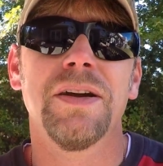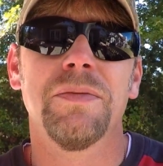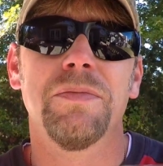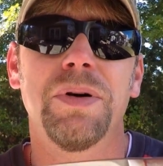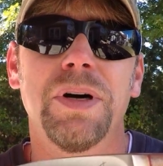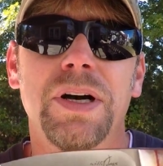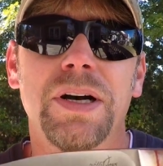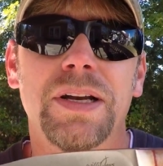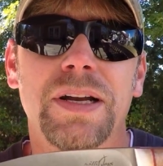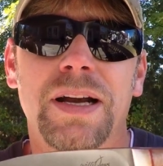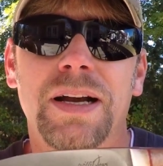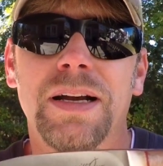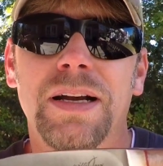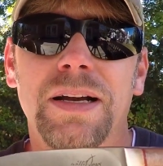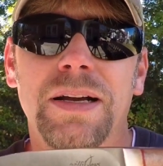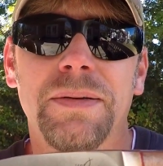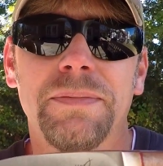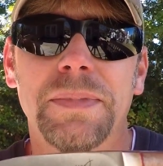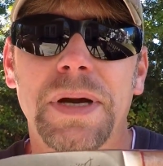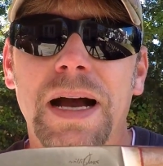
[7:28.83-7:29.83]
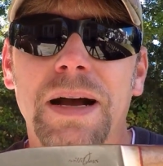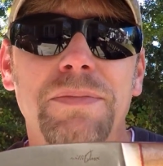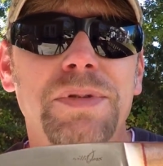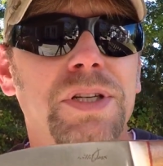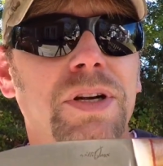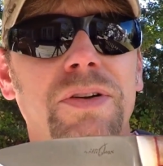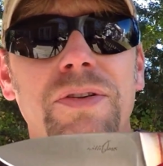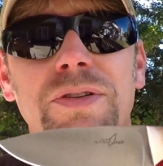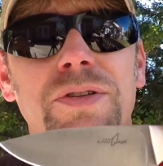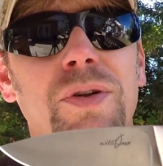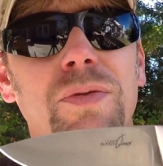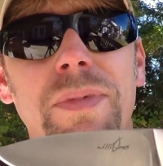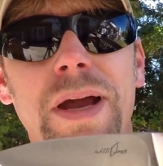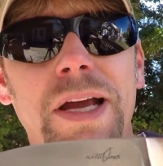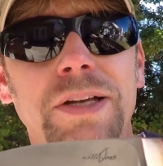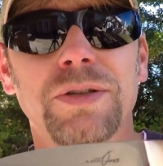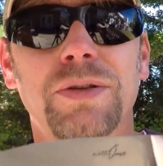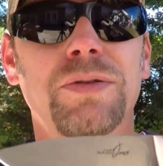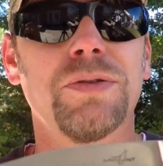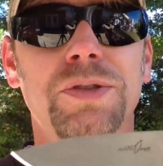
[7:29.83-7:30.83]
But I'm sorry, there's no
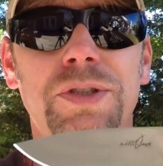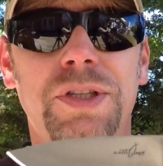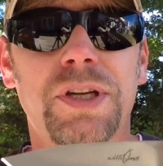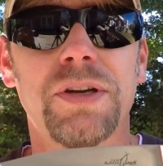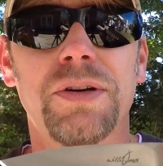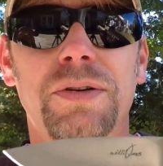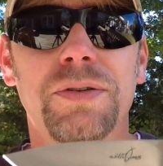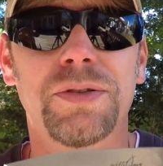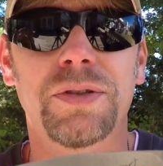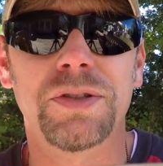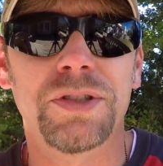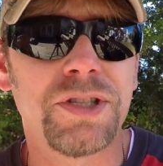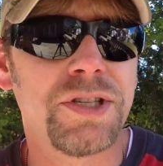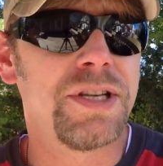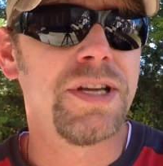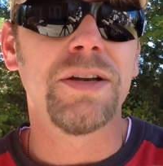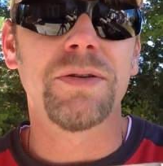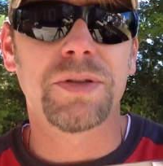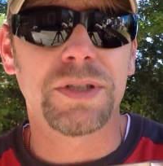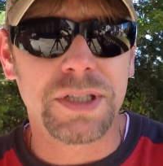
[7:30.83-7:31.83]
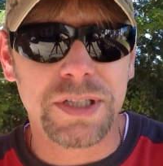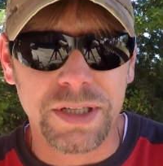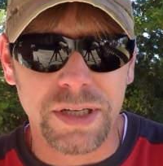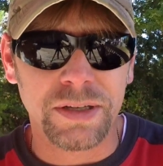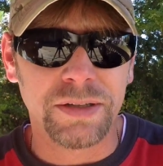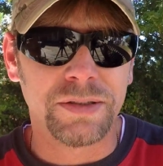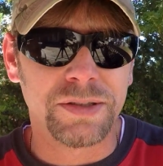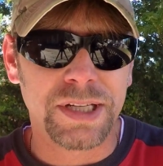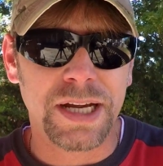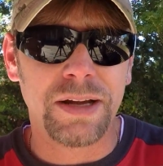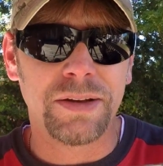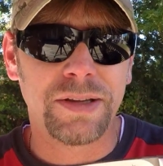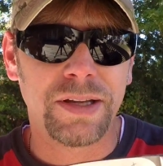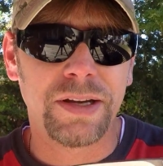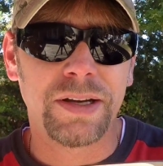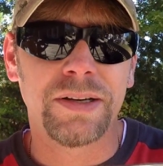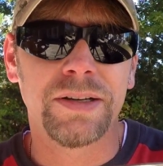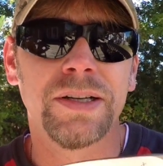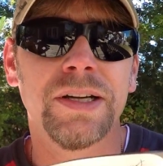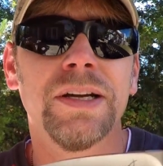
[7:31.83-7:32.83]
magical steels or secret steels out
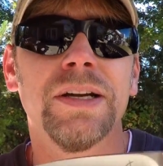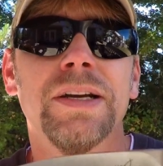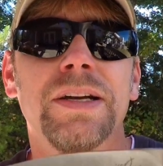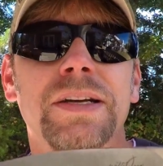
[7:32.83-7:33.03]
there.